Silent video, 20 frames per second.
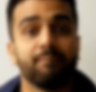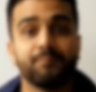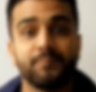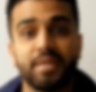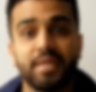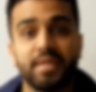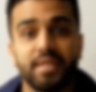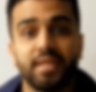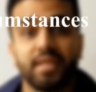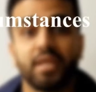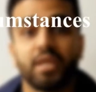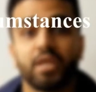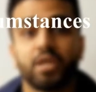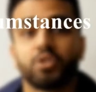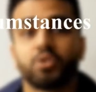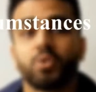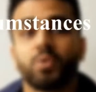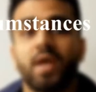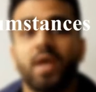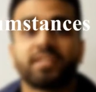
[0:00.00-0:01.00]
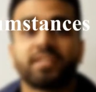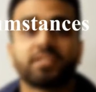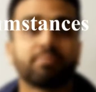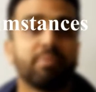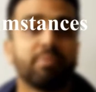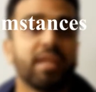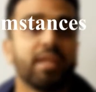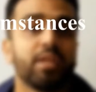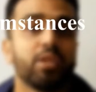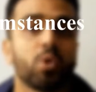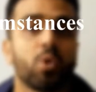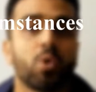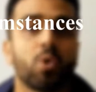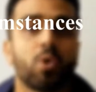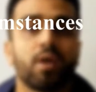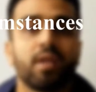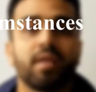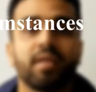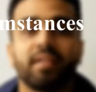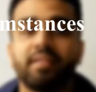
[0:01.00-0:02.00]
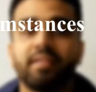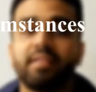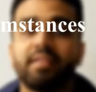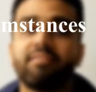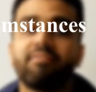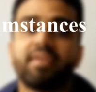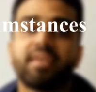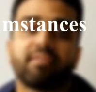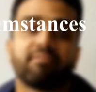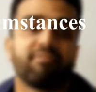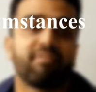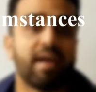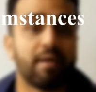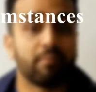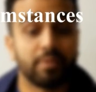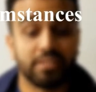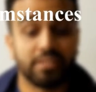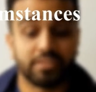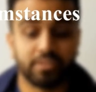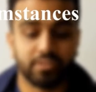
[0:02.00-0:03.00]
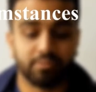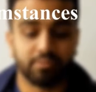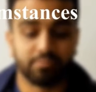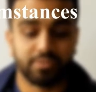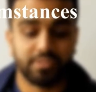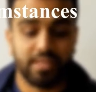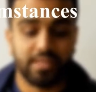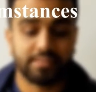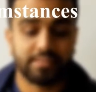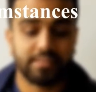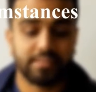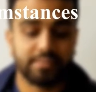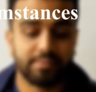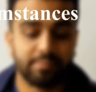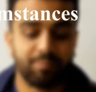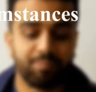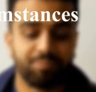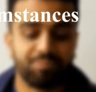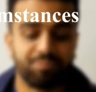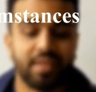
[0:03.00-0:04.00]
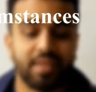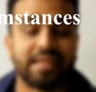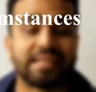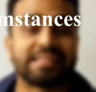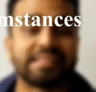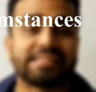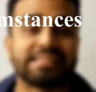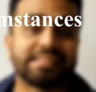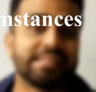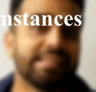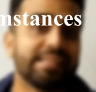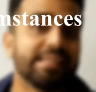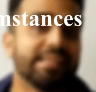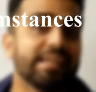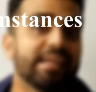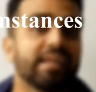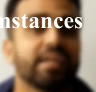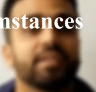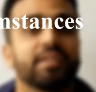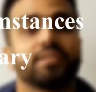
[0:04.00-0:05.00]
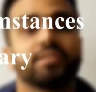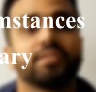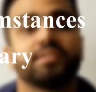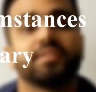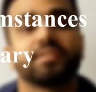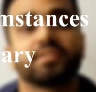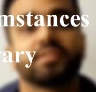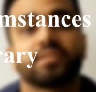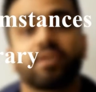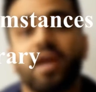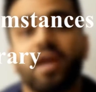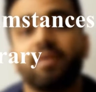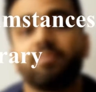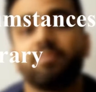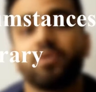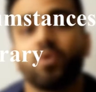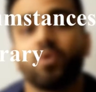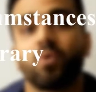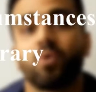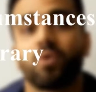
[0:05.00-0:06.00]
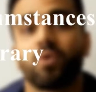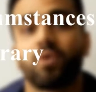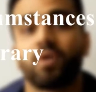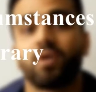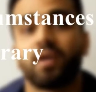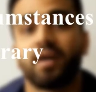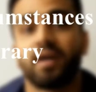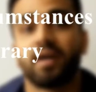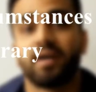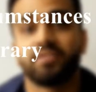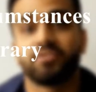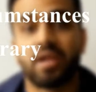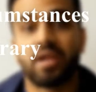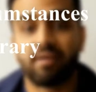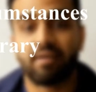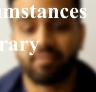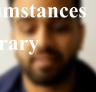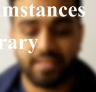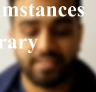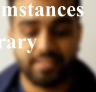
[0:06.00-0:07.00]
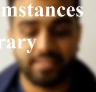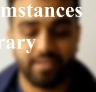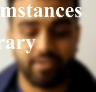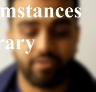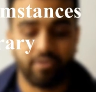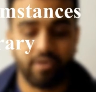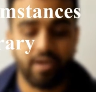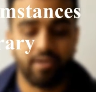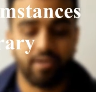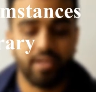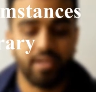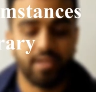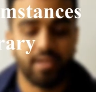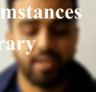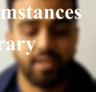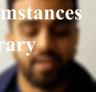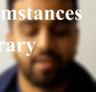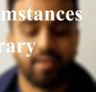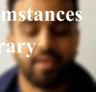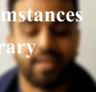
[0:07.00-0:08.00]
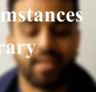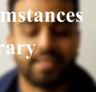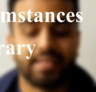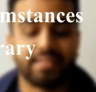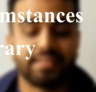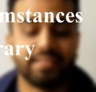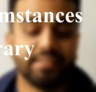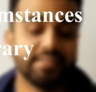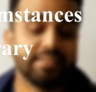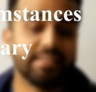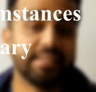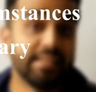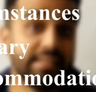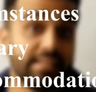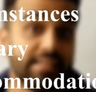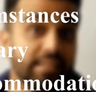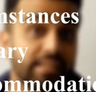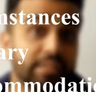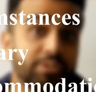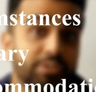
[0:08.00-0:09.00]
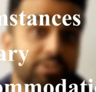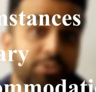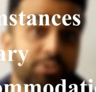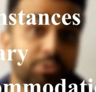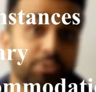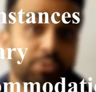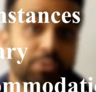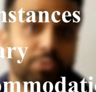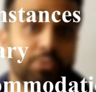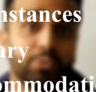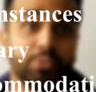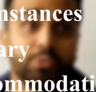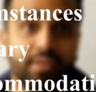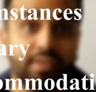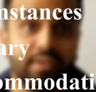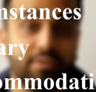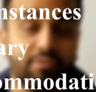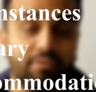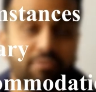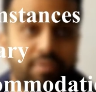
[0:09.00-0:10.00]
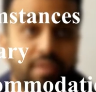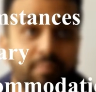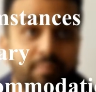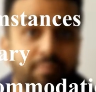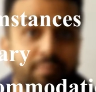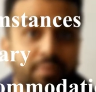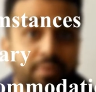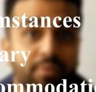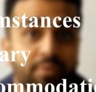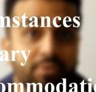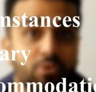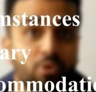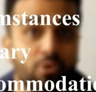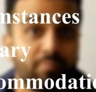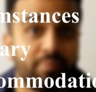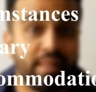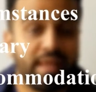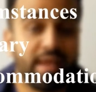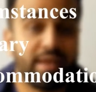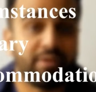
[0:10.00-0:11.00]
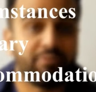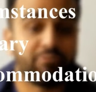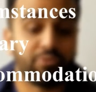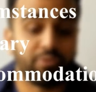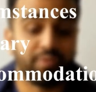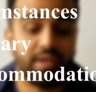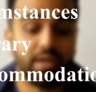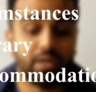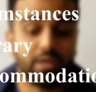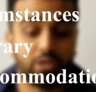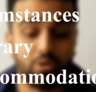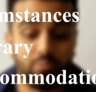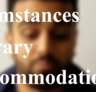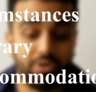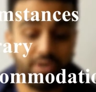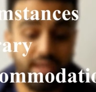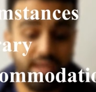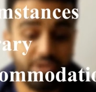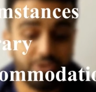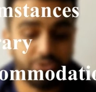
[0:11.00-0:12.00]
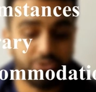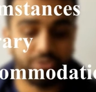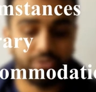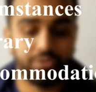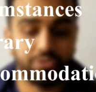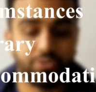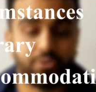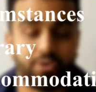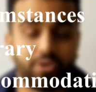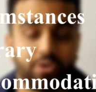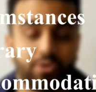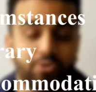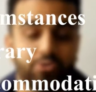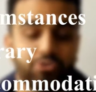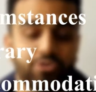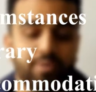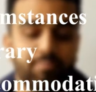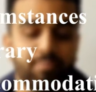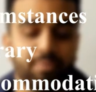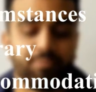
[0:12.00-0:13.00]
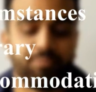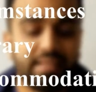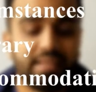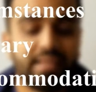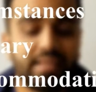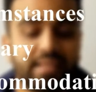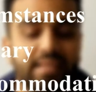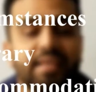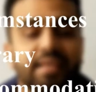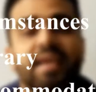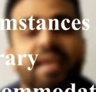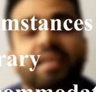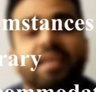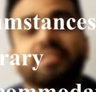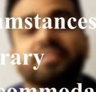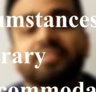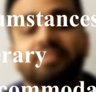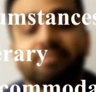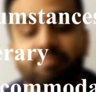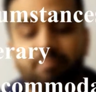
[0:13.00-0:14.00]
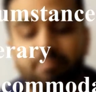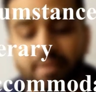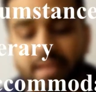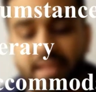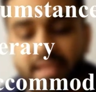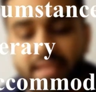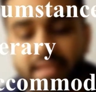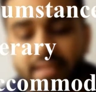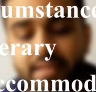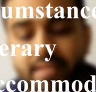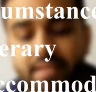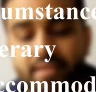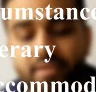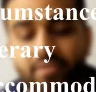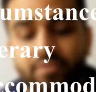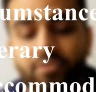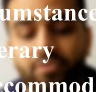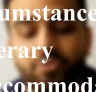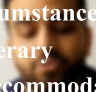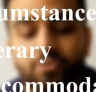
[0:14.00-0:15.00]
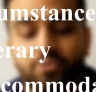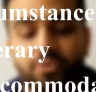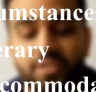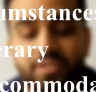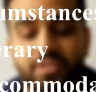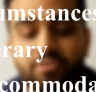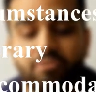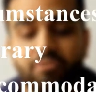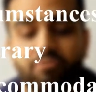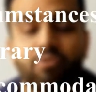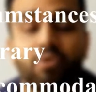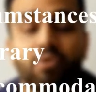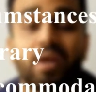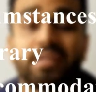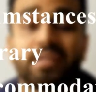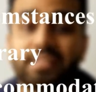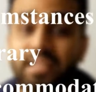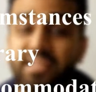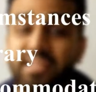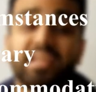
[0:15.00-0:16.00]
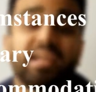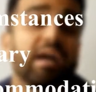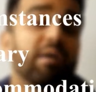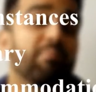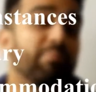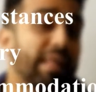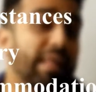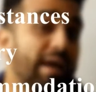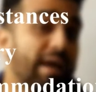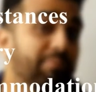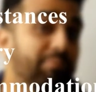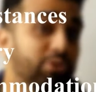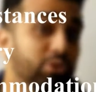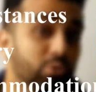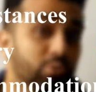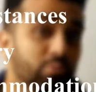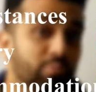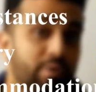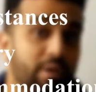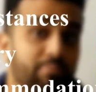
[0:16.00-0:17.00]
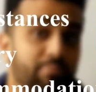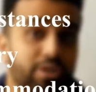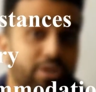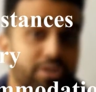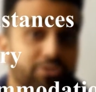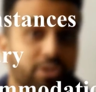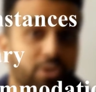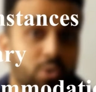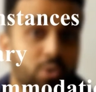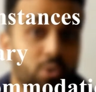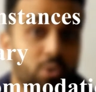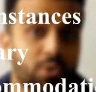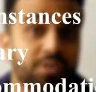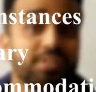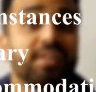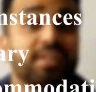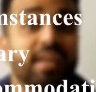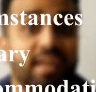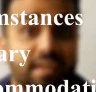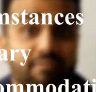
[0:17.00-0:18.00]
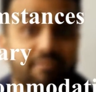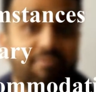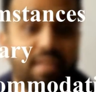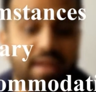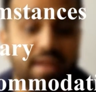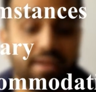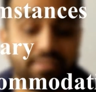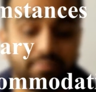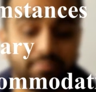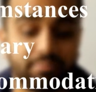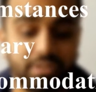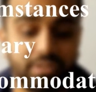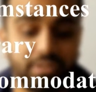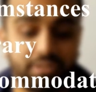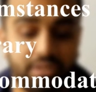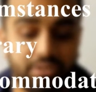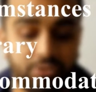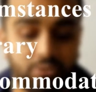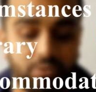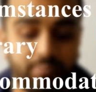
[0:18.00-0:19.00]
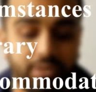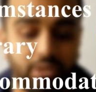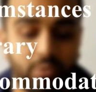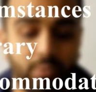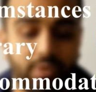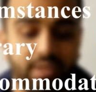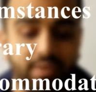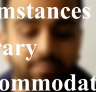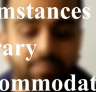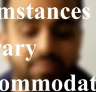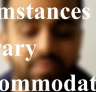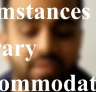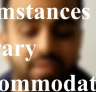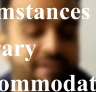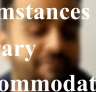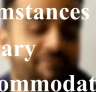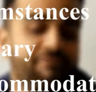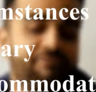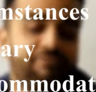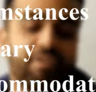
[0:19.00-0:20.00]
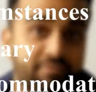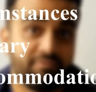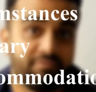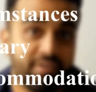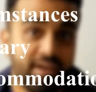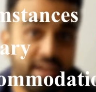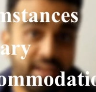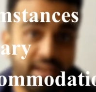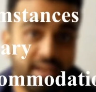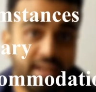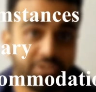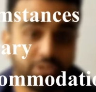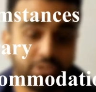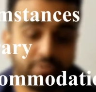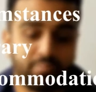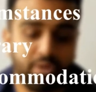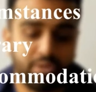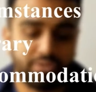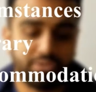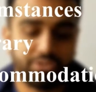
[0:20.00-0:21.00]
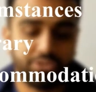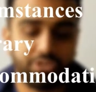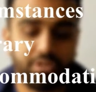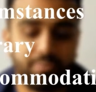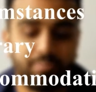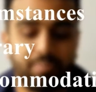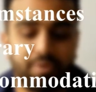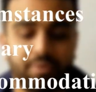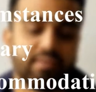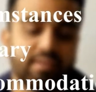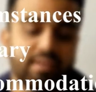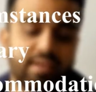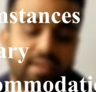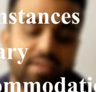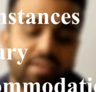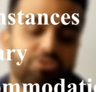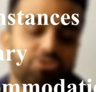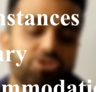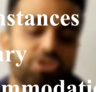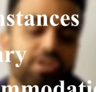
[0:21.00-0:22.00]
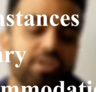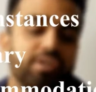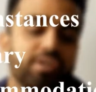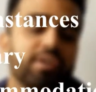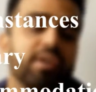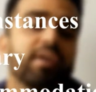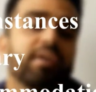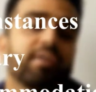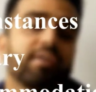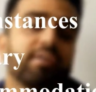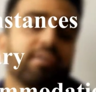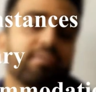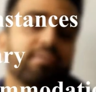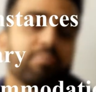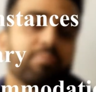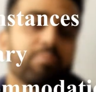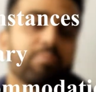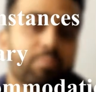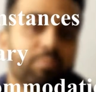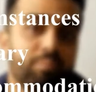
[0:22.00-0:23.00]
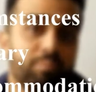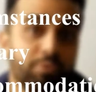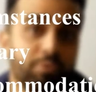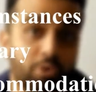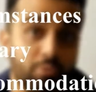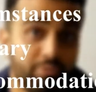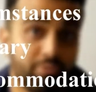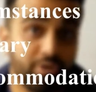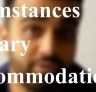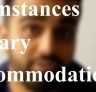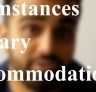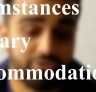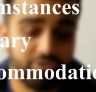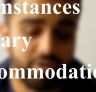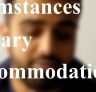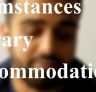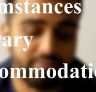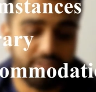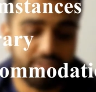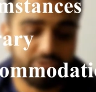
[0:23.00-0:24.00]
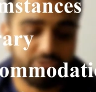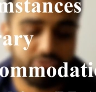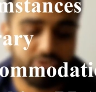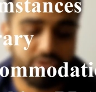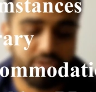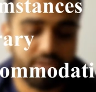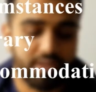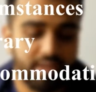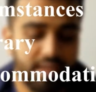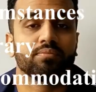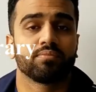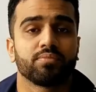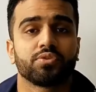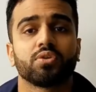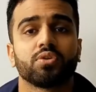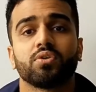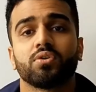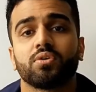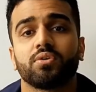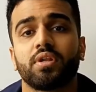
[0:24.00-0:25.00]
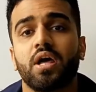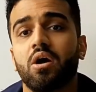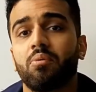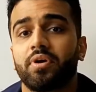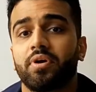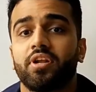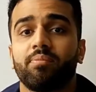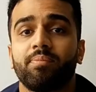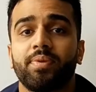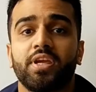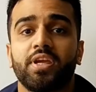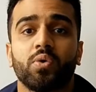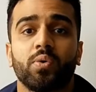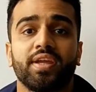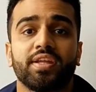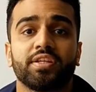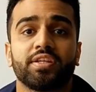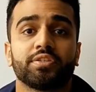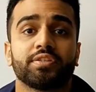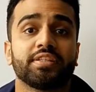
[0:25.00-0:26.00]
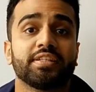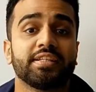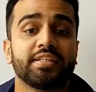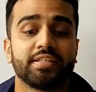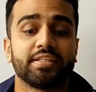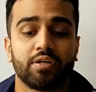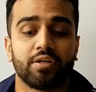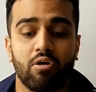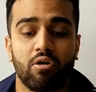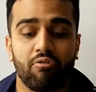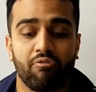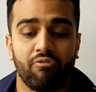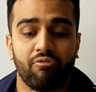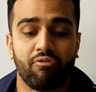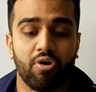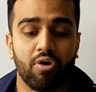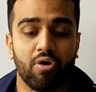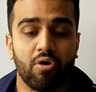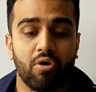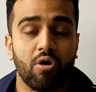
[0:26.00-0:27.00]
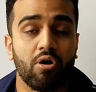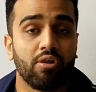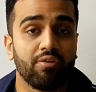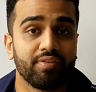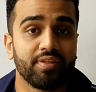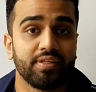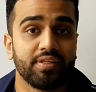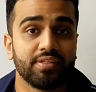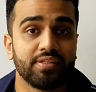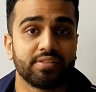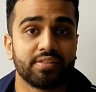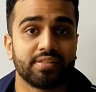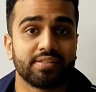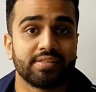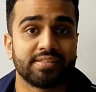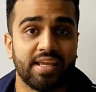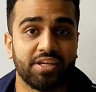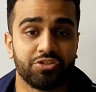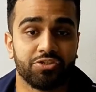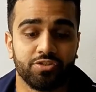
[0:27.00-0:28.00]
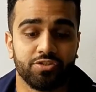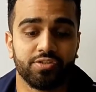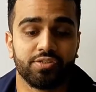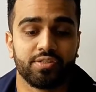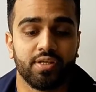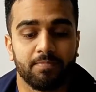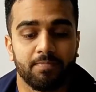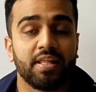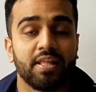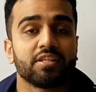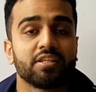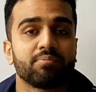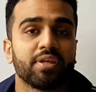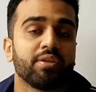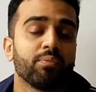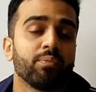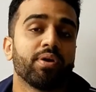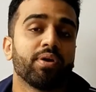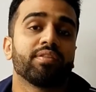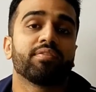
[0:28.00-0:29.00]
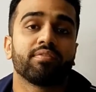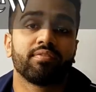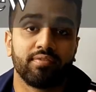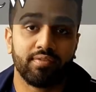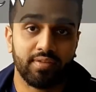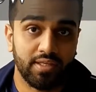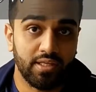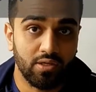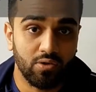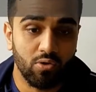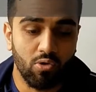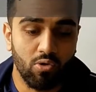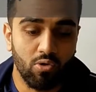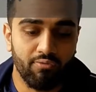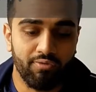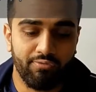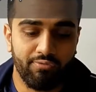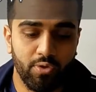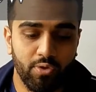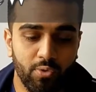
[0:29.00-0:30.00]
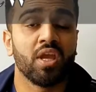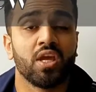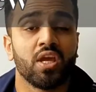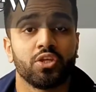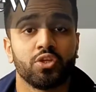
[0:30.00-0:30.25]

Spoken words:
B, to explain your living and family circumstances, C, to describe your travel itinerary, D, to give them your plan for the accommodation during your trip, E, explain the reason for attending a PLAB 2 preparatory course if that is something that you'll be doing, F, financial sponsorship, and G, your previous travel history. So now I'm going to be going into the detail of all of these sections. Let's begin with the overview.